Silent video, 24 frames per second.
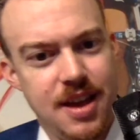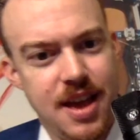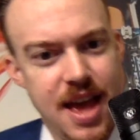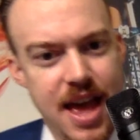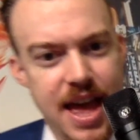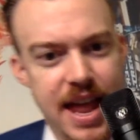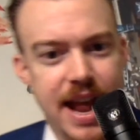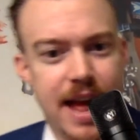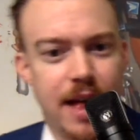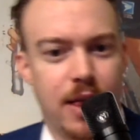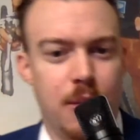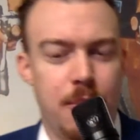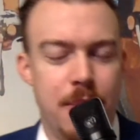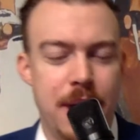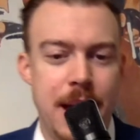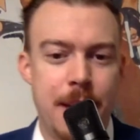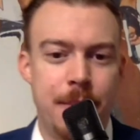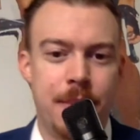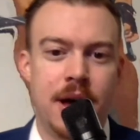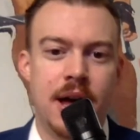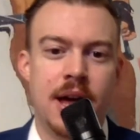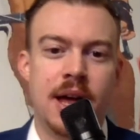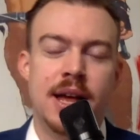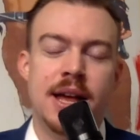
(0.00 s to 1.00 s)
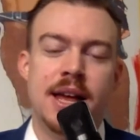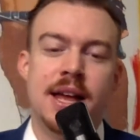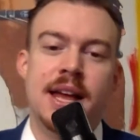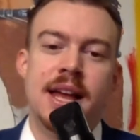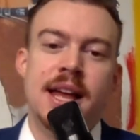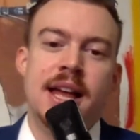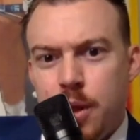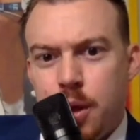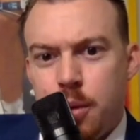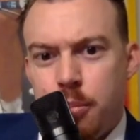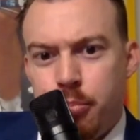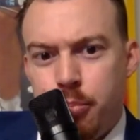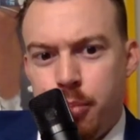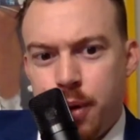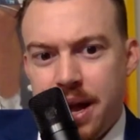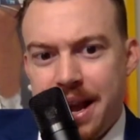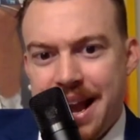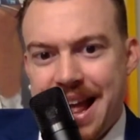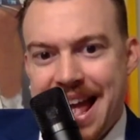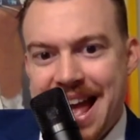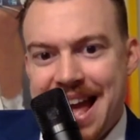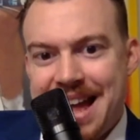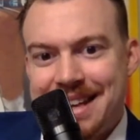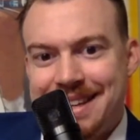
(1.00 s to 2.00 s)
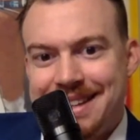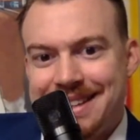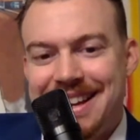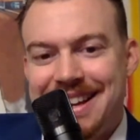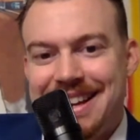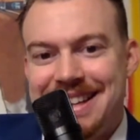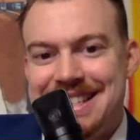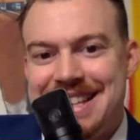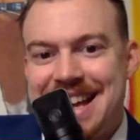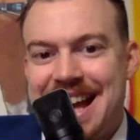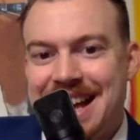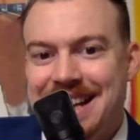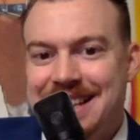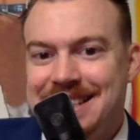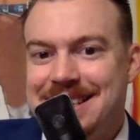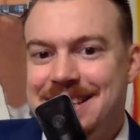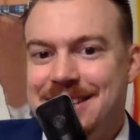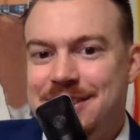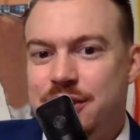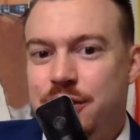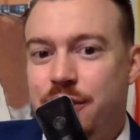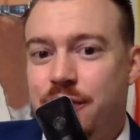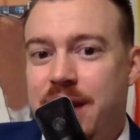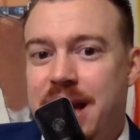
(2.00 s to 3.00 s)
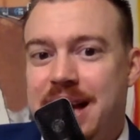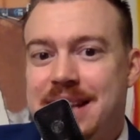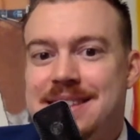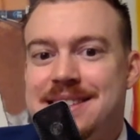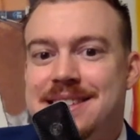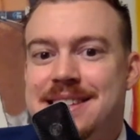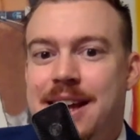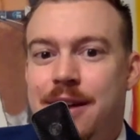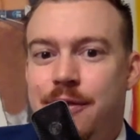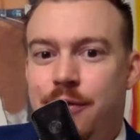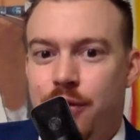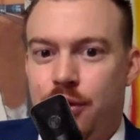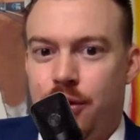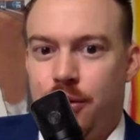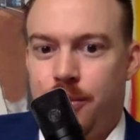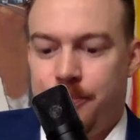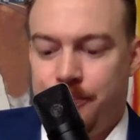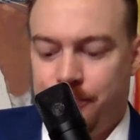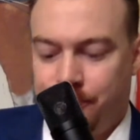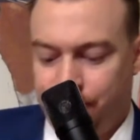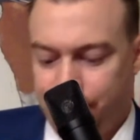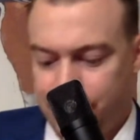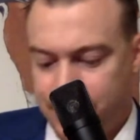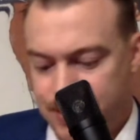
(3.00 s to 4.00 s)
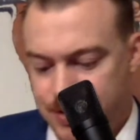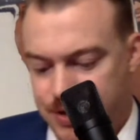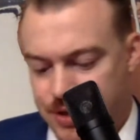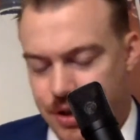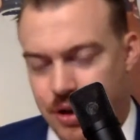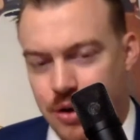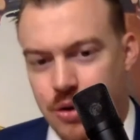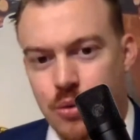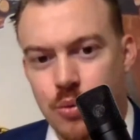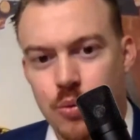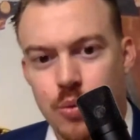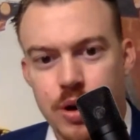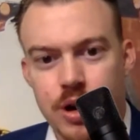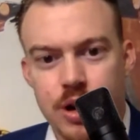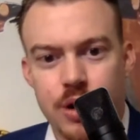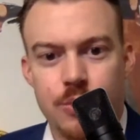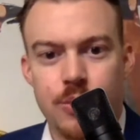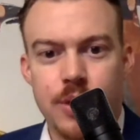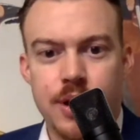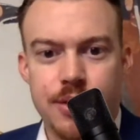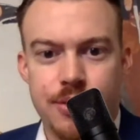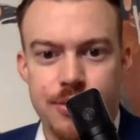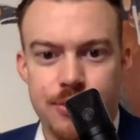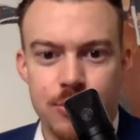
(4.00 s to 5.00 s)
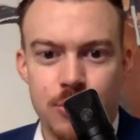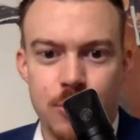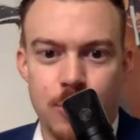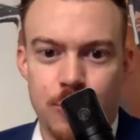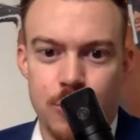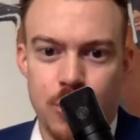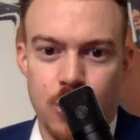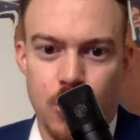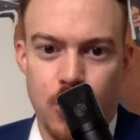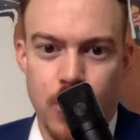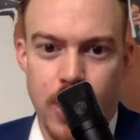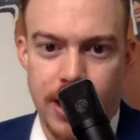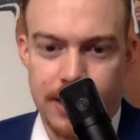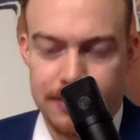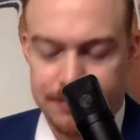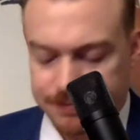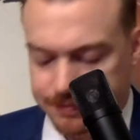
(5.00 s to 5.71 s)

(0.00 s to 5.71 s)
Alabama. But at Texas, you've got several. So we're going to run through them real quick.